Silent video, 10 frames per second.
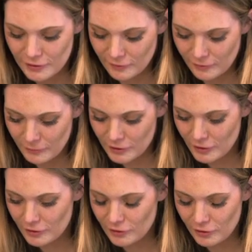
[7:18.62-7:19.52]
the sewing
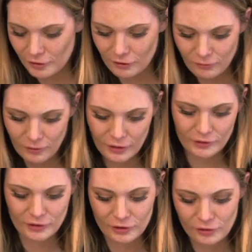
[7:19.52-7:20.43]
machine, you're going to
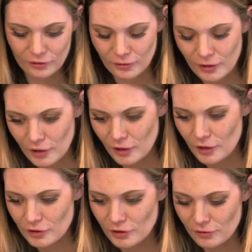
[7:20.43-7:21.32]
want to
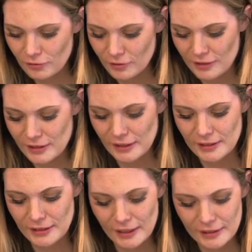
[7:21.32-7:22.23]
do the
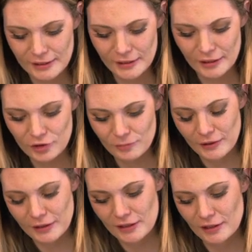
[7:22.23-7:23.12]
zigzag stitch
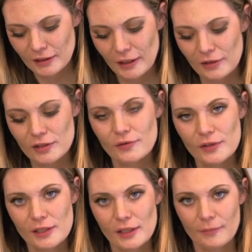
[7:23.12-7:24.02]
because it allows for
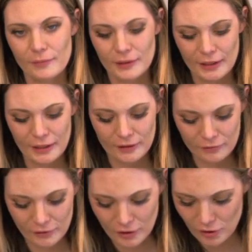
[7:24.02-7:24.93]
some
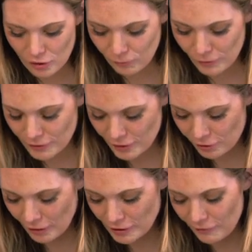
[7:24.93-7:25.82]
give with the
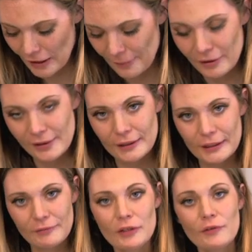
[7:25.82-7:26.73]
stretch fabric, and
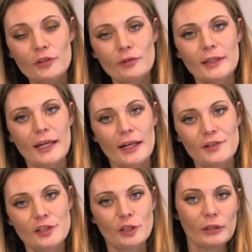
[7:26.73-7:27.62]
even if you're doing a
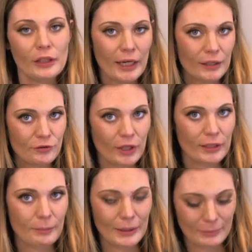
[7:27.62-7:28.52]
hand sewing, kind of try
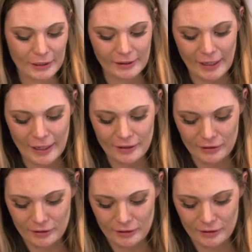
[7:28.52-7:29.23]
to mimic that.